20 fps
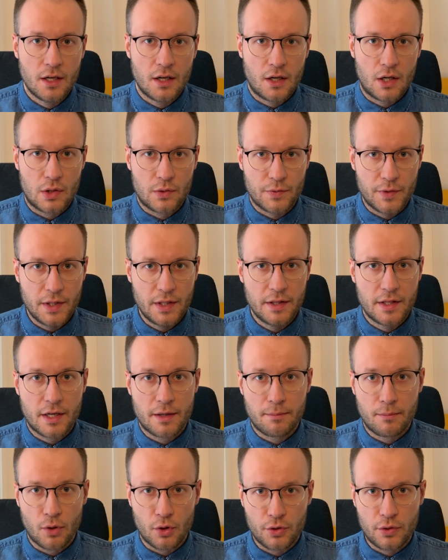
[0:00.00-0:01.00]
of either
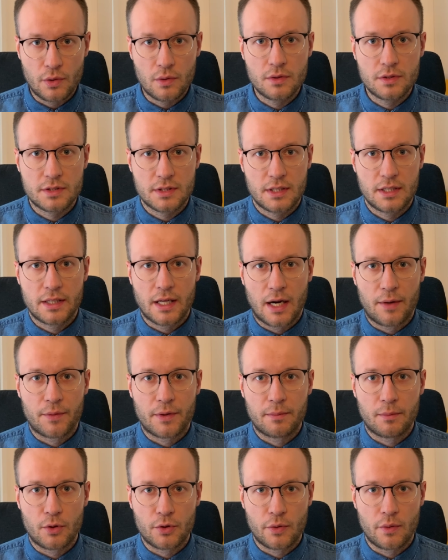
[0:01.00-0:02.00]
modules in our
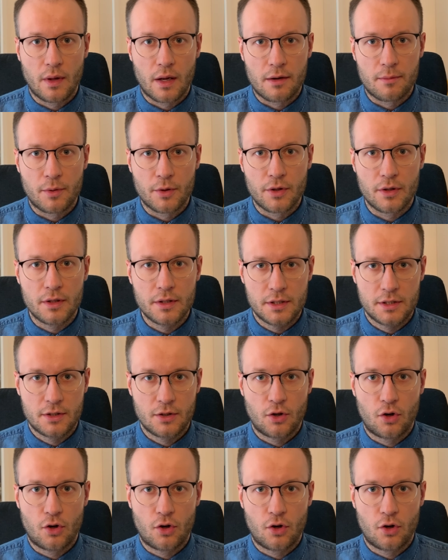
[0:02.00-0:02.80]
modular monolith